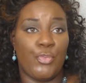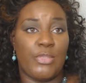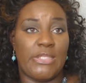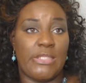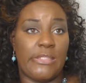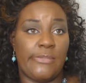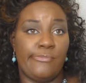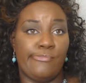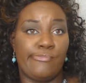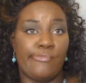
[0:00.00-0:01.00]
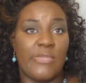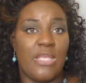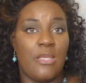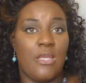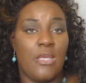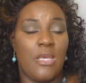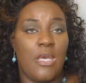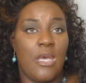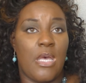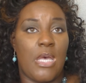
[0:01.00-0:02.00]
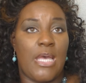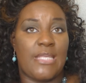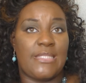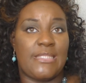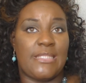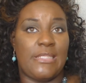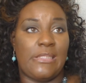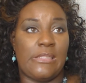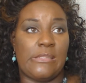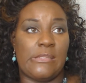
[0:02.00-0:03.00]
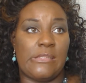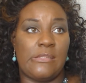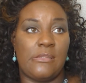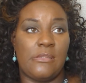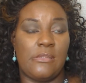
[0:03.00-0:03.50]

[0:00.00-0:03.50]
one. I've seen